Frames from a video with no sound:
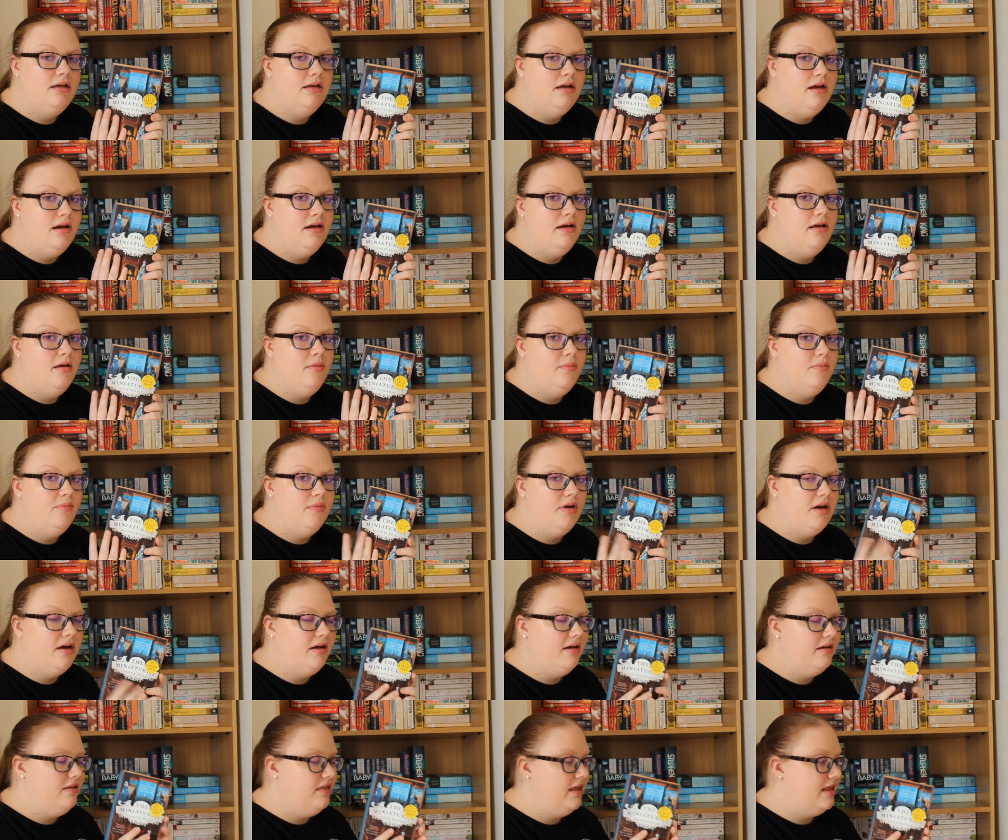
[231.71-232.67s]
Um,
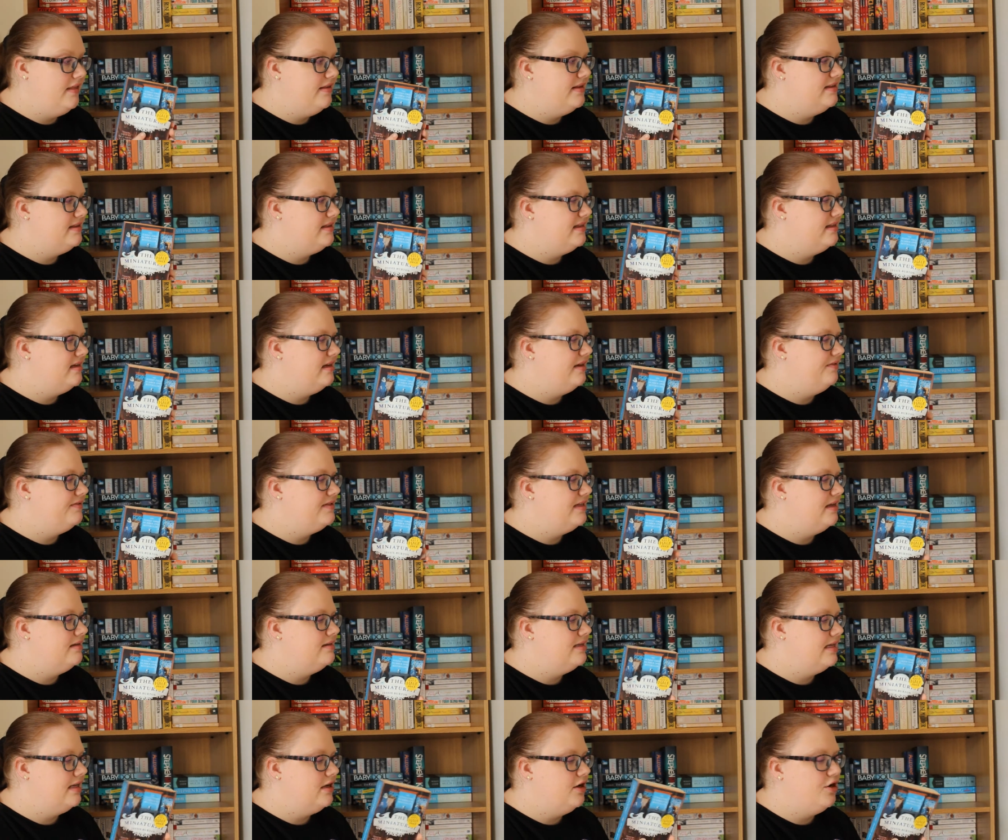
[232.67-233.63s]
I think this kind of
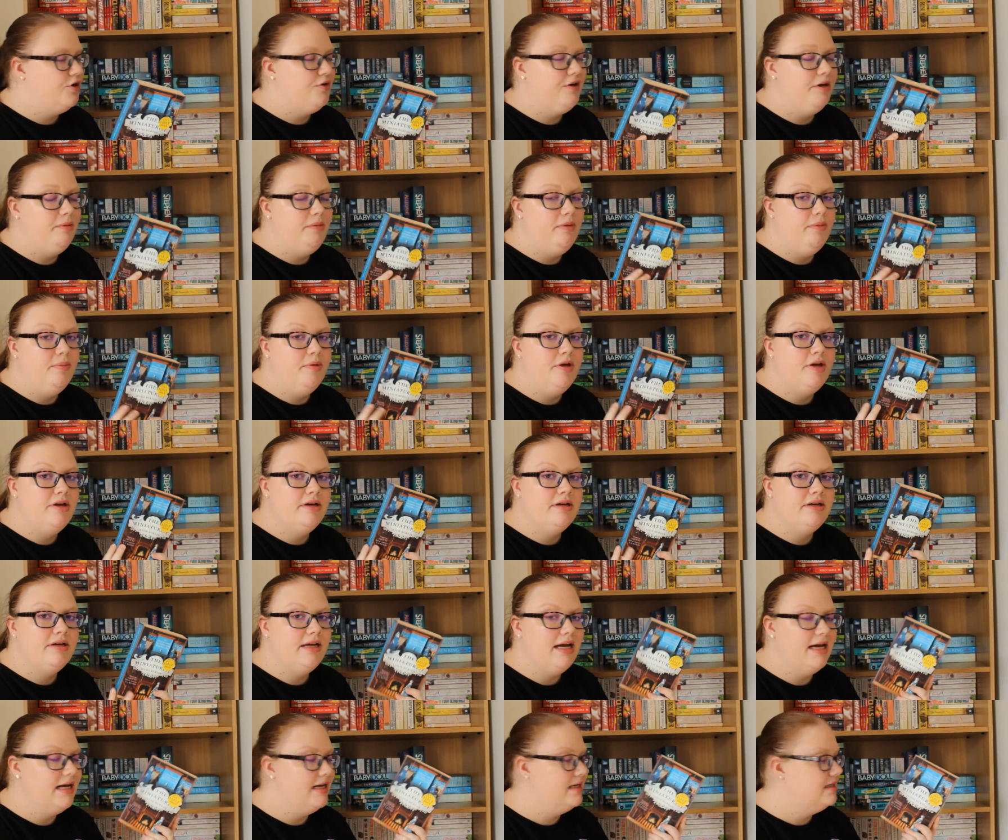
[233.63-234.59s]
sounds like a creepy
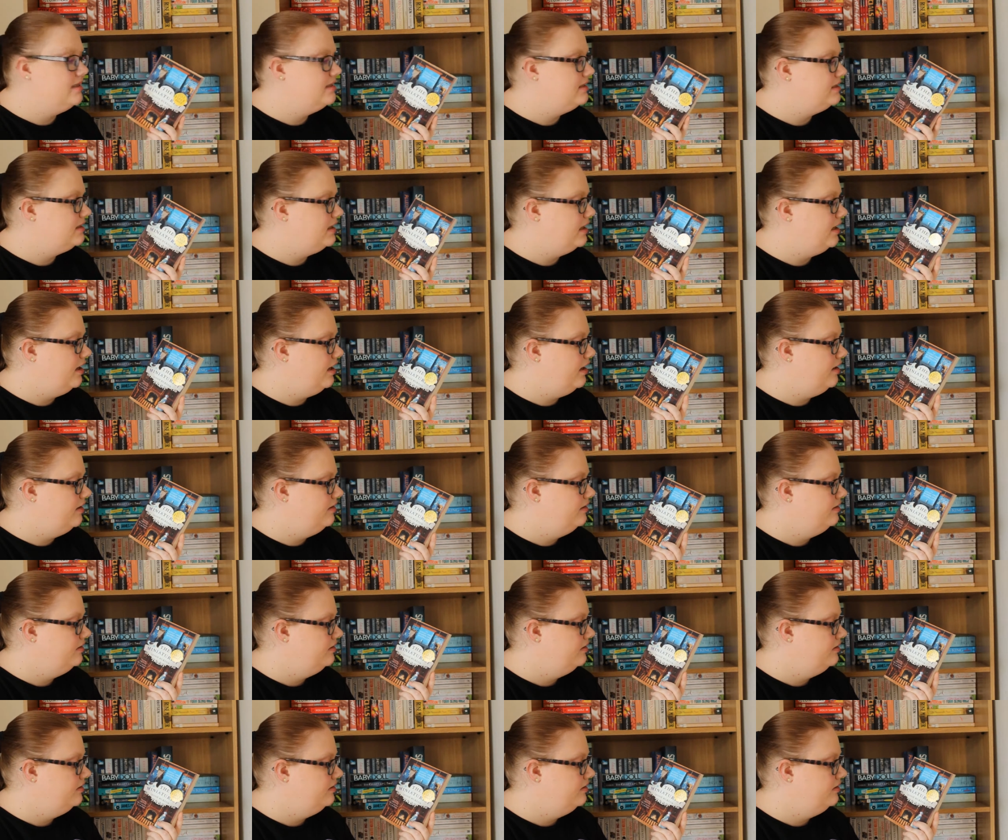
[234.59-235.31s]
book and uh,